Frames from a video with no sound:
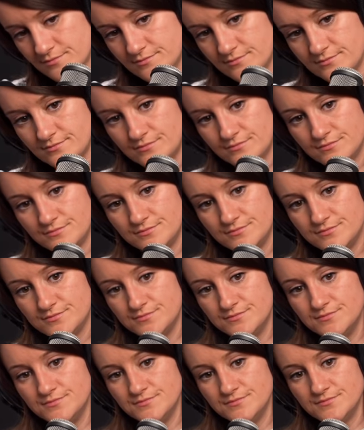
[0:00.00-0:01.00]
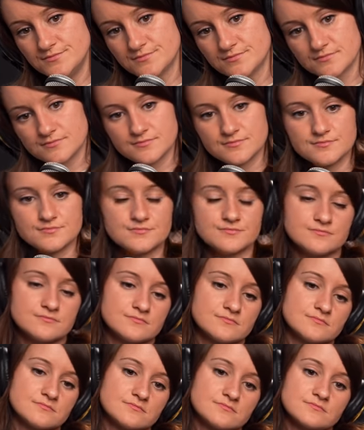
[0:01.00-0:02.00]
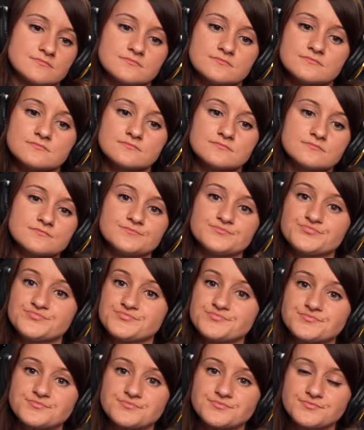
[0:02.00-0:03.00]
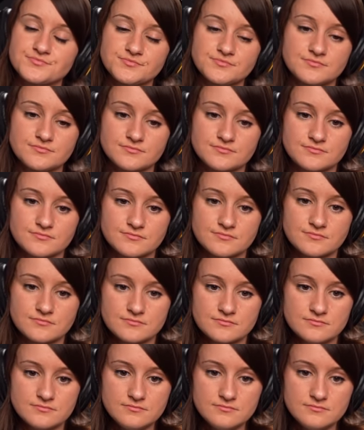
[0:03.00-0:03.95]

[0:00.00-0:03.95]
(silent)